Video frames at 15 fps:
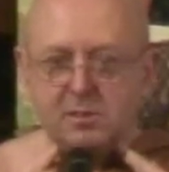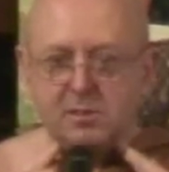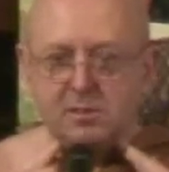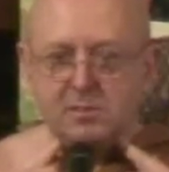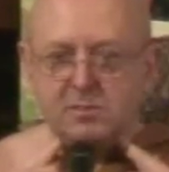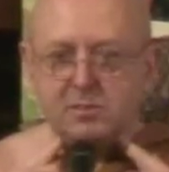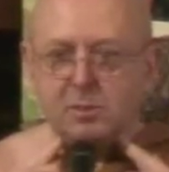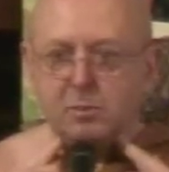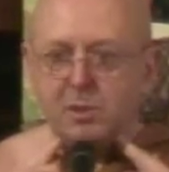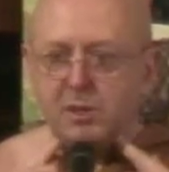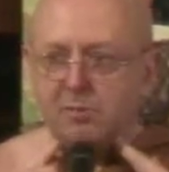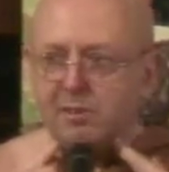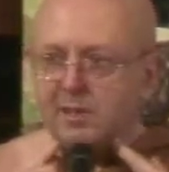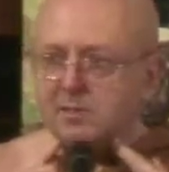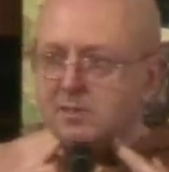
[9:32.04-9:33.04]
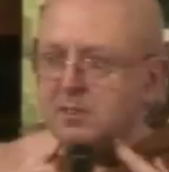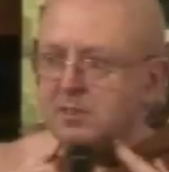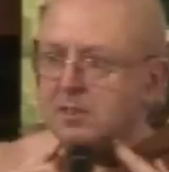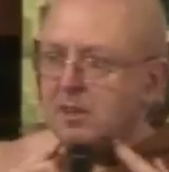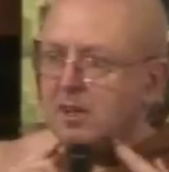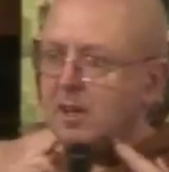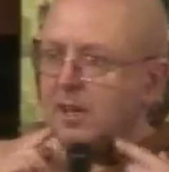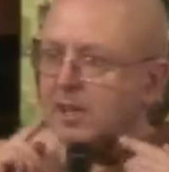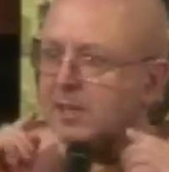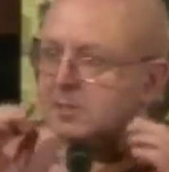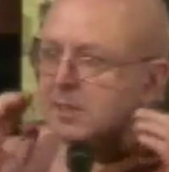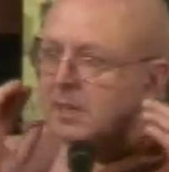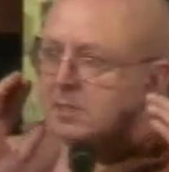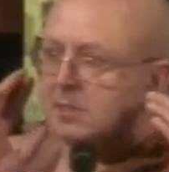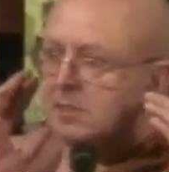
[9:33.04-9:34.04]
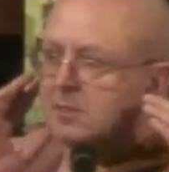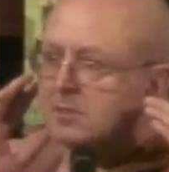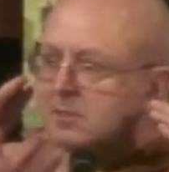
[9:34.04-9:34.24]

So when you're actually dying, it's actually the